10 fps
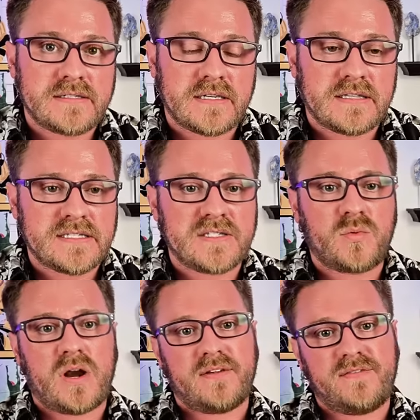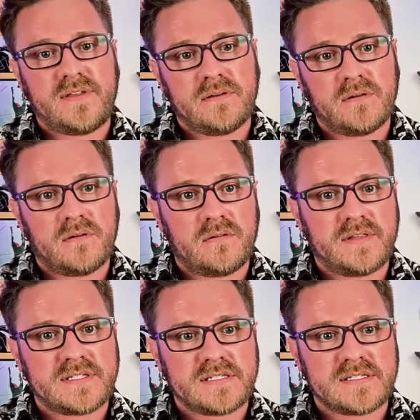And this is where I feel
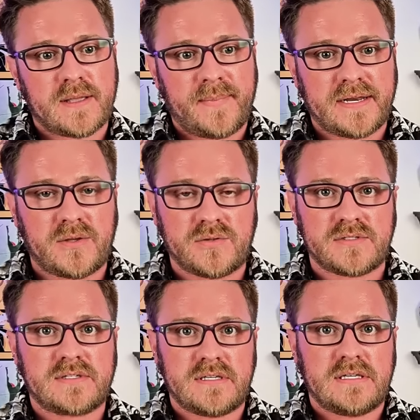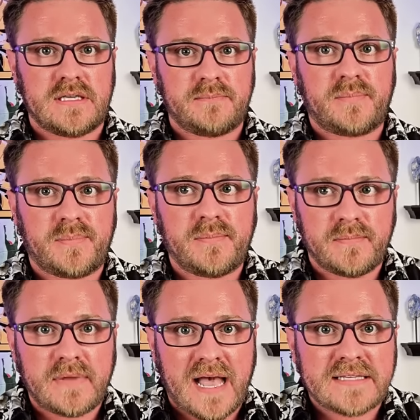this is somebody who's
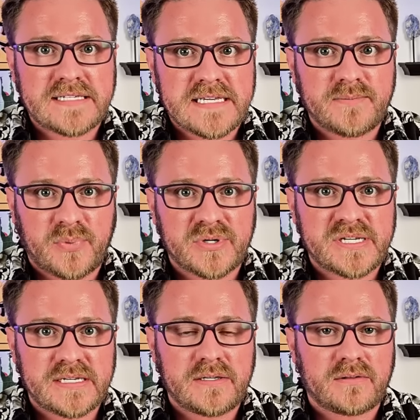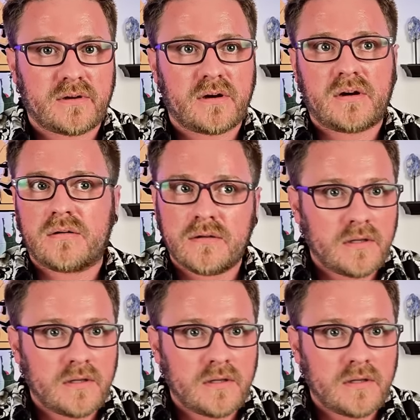asking in particular,